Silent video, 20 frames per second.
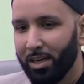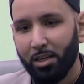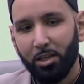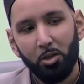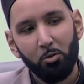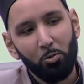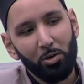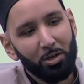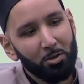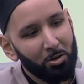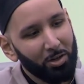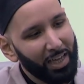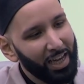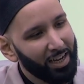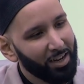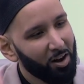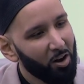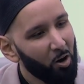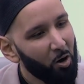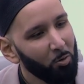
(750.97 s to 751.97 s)
You would
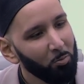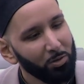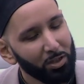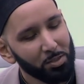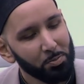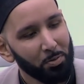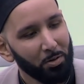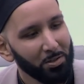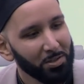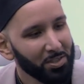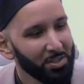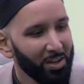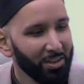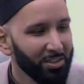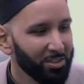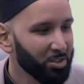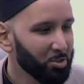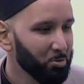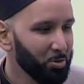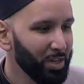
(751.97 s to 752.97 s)
kick a homeless person on
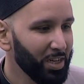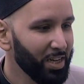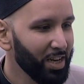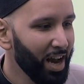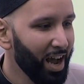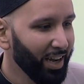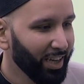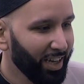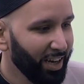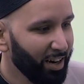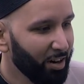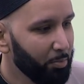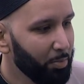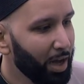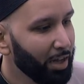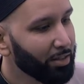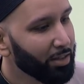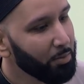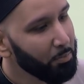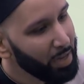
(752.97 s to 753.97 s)
the street and not care
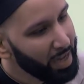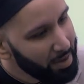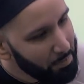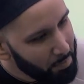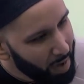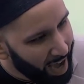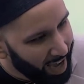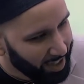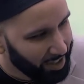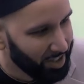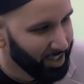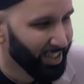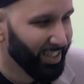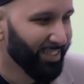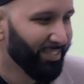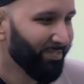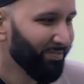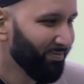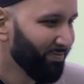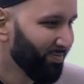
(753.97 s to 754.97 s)
about them. Imagine
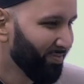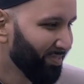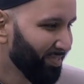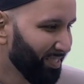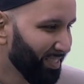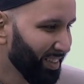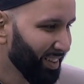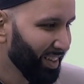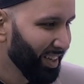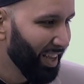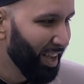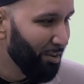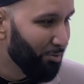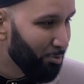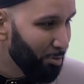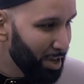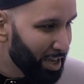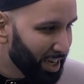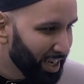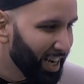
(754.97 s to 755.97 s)
if
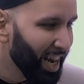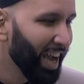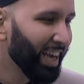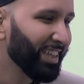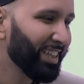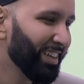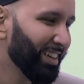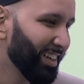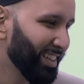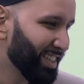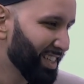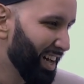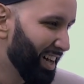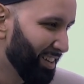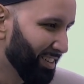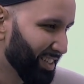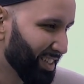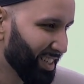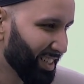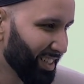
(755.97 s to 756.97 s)
we connected
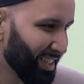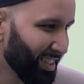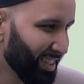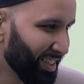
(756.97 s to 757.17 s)
ourselves